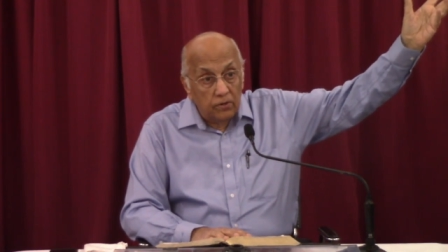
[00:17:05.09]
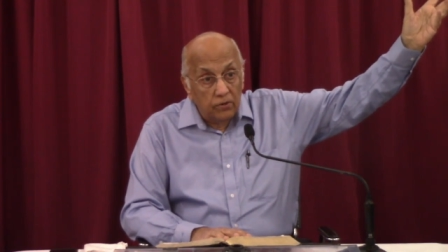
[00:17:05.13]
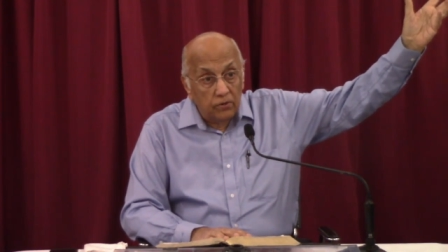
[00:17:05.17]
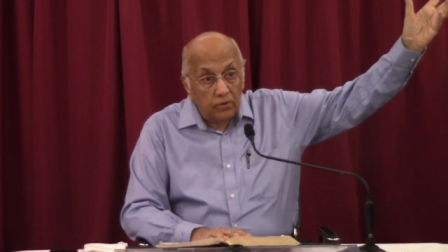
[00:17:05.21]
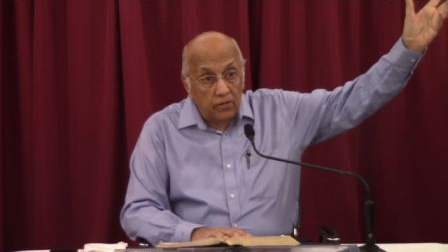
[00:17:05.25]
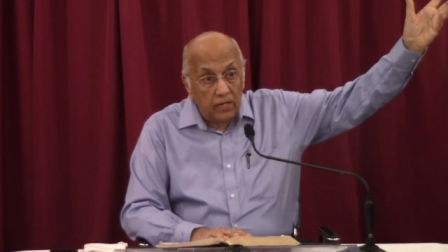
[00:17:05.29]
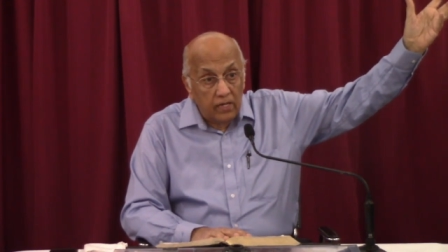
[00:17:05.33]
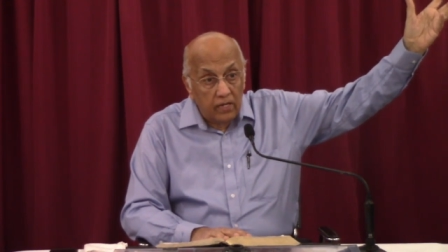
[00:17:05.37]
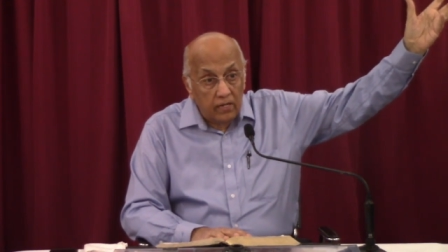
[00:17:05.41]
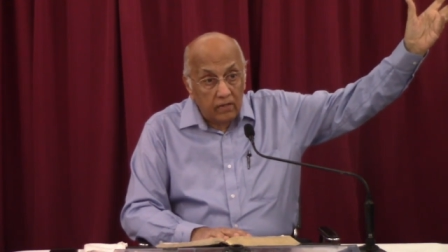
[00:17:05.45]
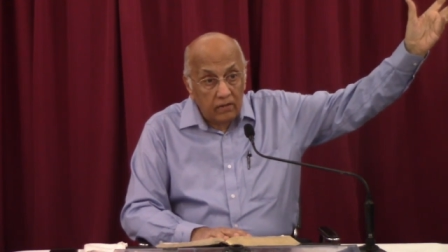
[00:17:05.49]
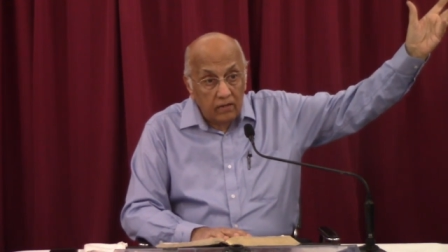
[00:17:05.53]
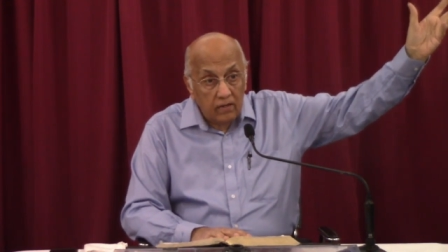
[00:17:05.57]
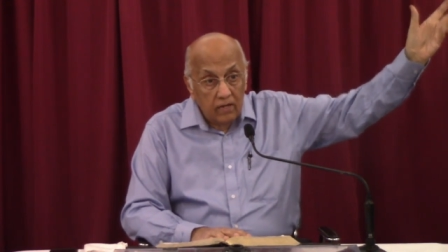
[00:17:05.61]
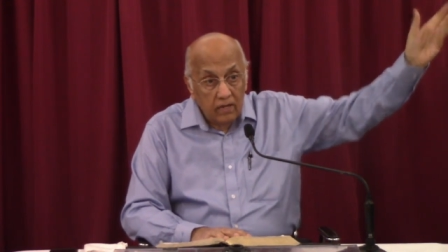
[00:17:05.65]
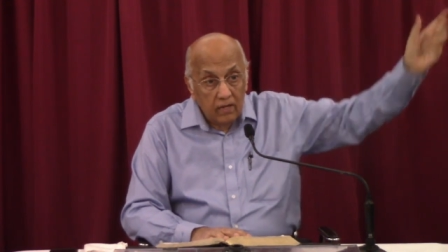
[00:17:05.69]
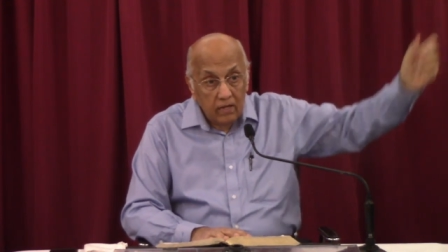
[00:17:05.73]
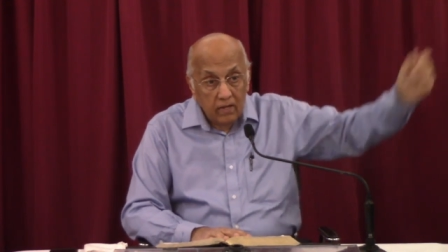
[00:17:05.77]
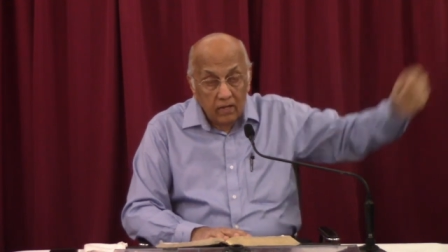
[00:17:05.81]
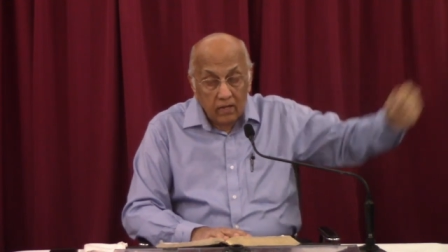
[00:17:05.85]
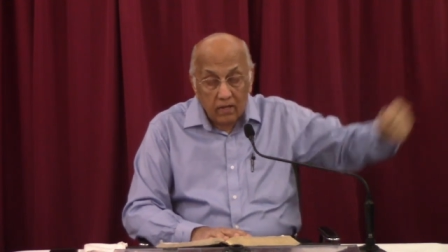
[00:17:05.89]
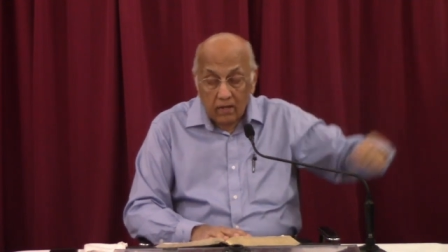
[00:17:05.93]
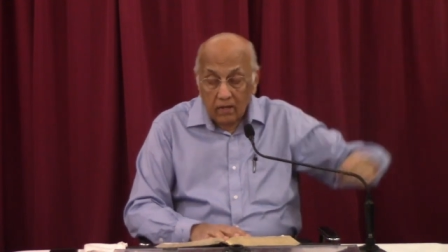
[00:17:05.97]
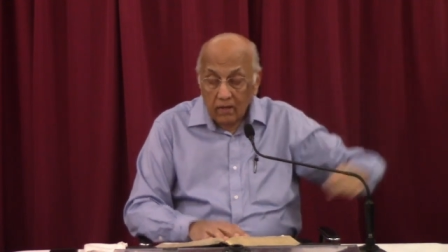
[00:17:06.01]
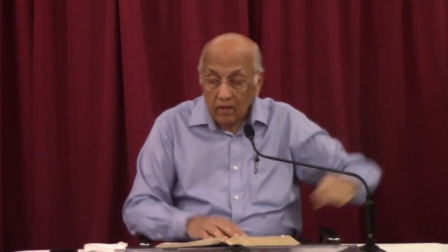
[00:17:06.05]
holy.
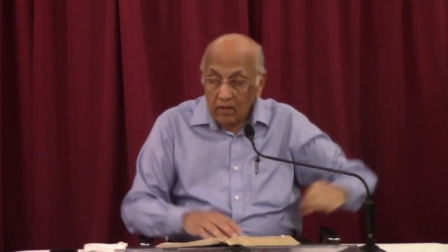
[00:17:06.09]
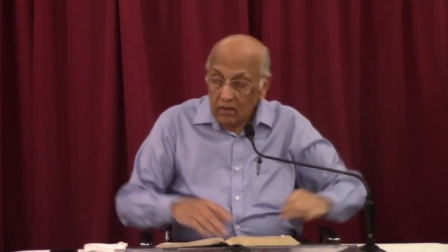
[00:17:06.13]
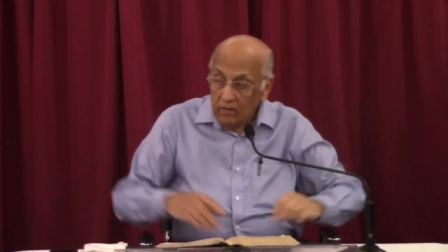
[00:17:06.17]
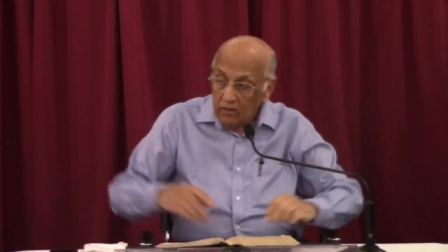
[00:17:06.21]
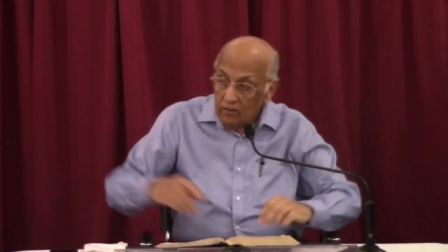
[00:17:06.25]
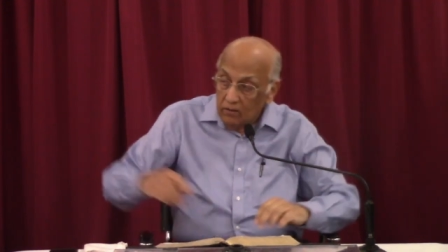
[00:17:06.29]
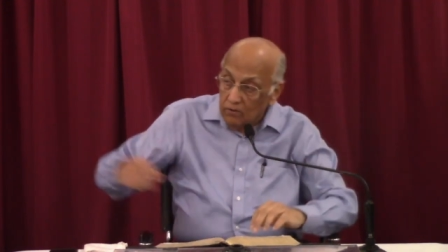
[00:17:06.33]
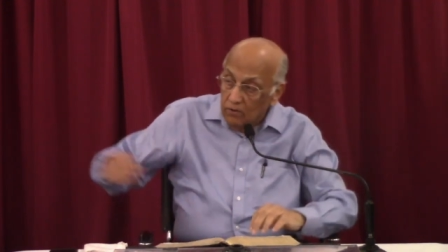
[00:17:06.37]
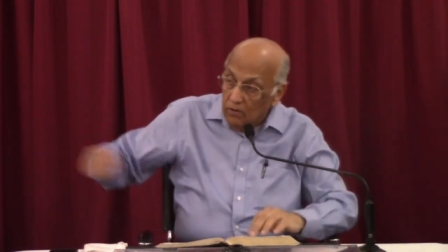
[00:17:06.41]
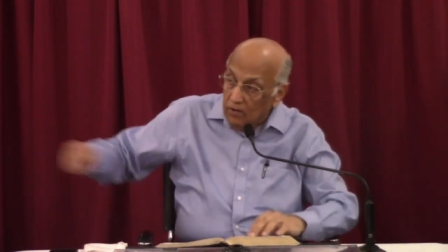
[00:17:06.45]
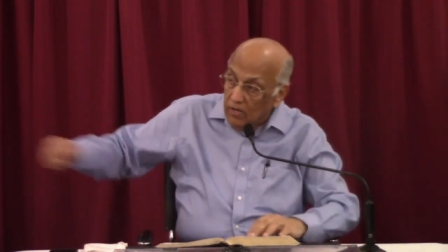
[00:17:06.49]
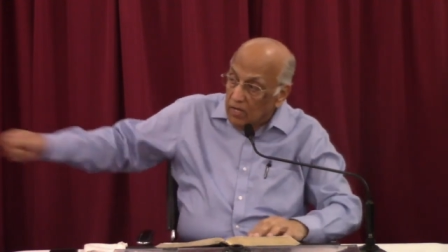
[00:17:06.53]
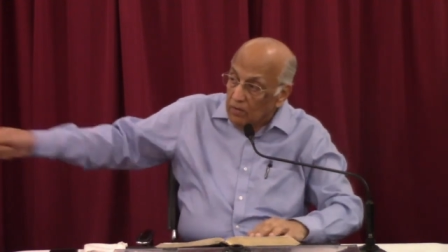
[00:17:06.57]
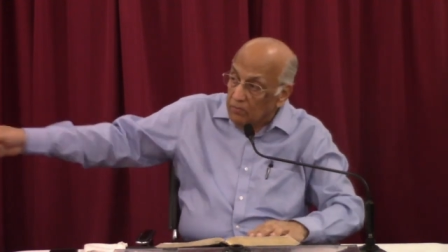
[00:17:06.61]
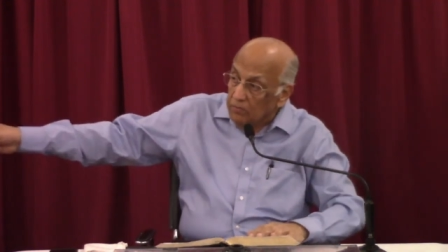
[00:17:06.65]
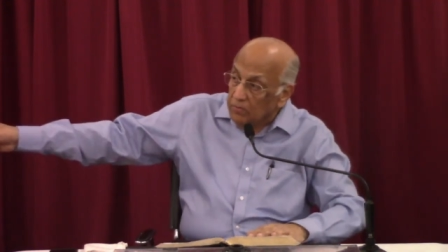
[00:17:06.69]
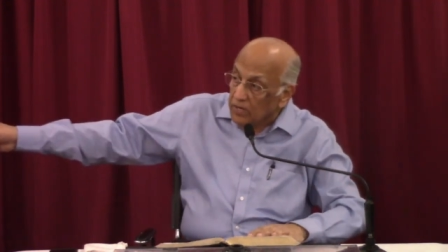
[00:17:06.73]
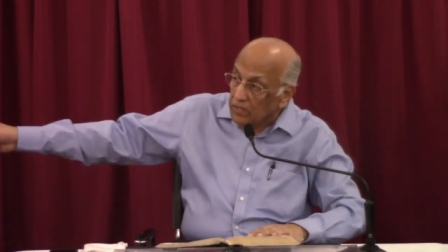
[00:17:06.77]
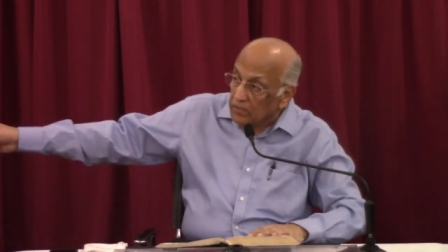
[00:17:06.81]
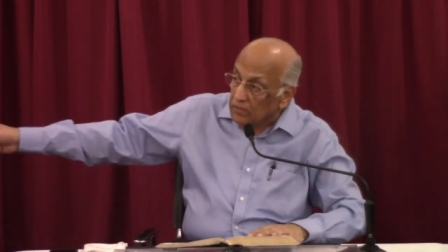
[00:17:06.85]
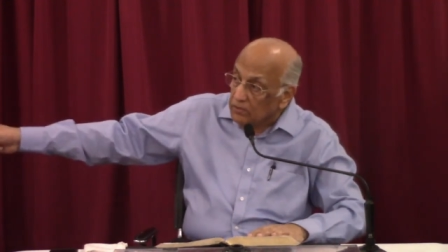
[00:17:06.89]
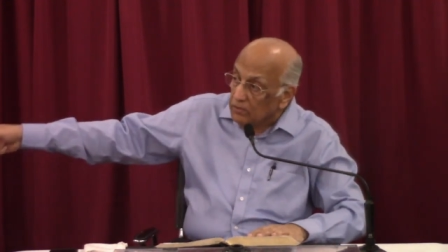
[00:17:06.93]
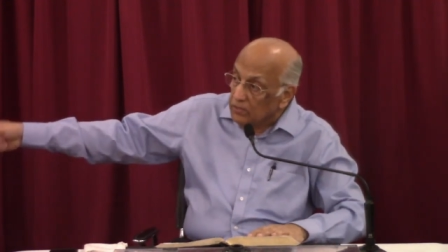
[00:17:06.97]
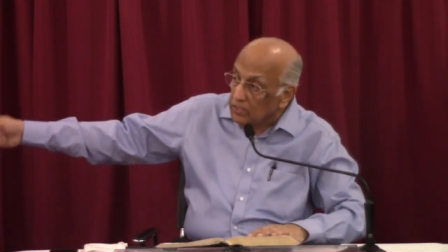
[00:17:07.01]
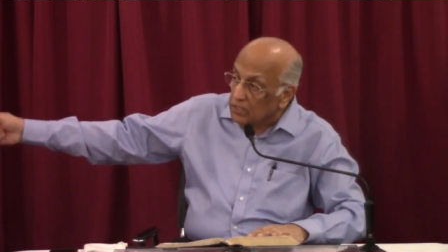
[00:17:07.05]
The cooking
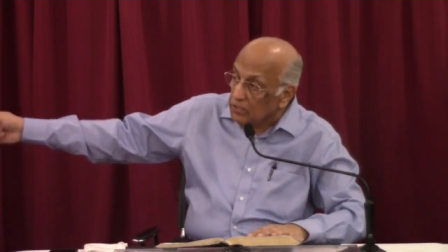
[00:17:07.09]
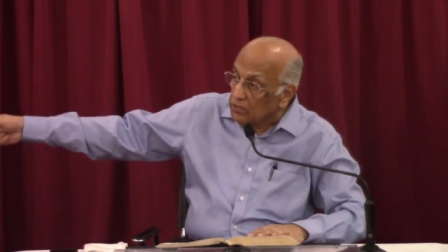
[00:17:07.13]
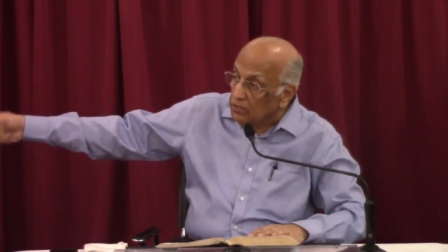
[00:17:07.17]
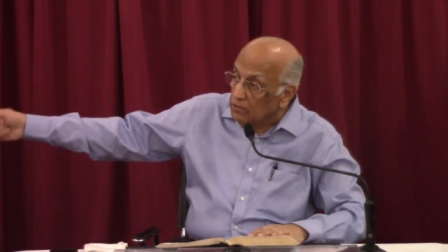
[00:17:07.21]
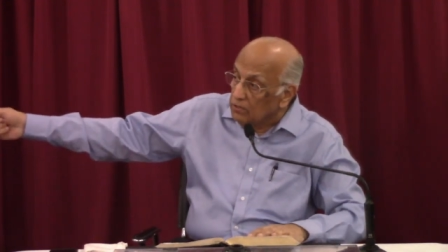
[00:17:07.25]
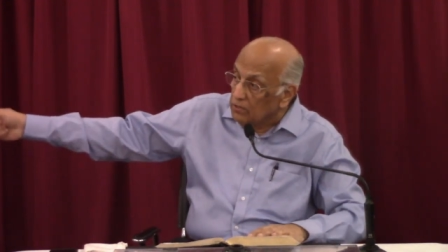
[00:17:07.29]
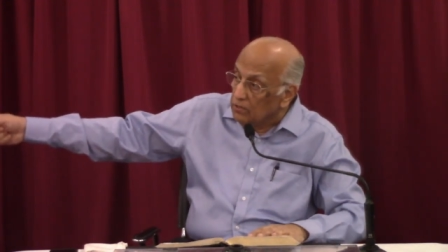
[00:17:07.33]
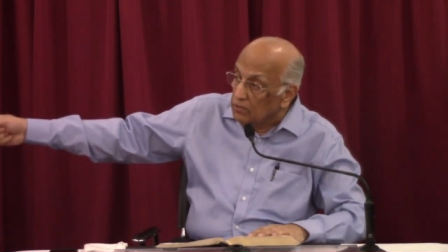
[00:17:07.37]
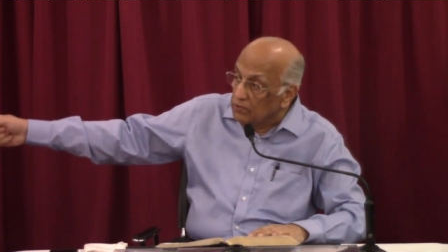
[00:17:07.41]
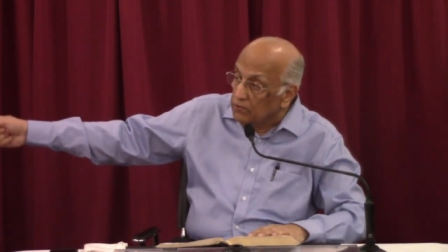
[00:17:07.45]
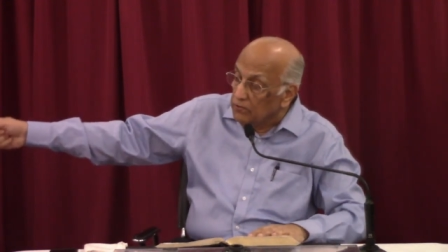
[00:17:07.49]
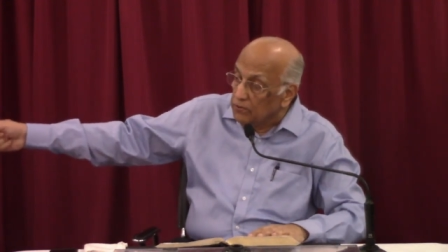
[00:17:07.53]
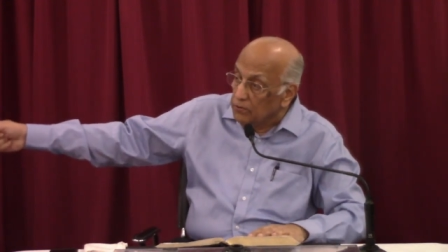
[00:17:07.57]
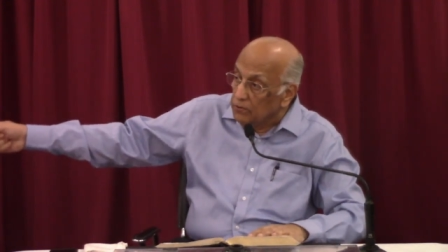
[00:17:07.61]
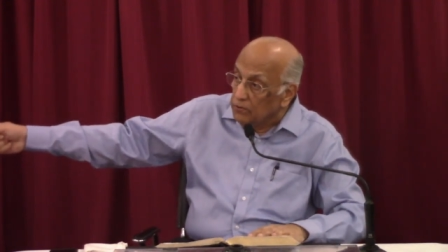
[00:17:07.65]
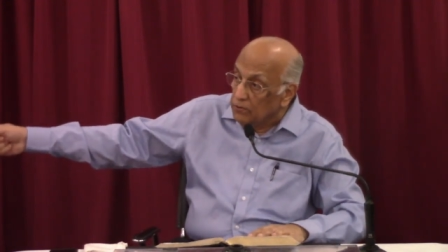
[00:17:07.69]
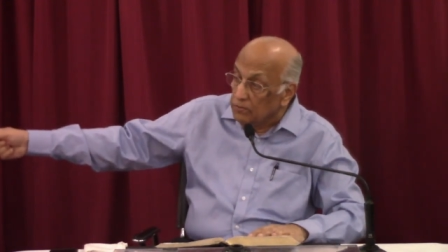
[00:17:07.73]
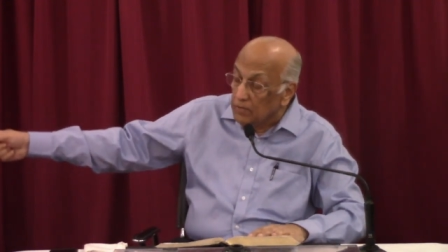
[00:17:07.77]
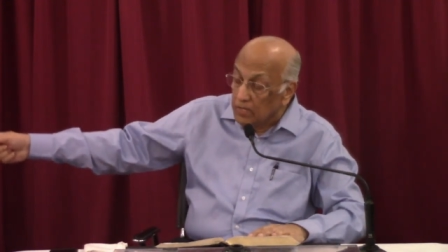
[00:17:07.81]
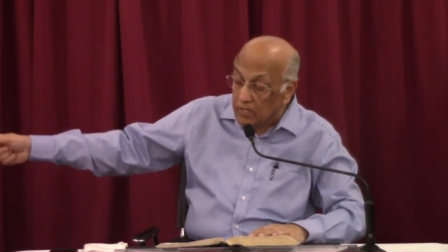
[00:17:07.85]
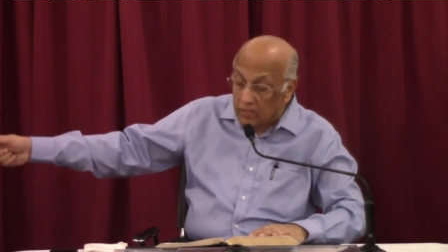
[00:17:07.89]
pots were just to cook food,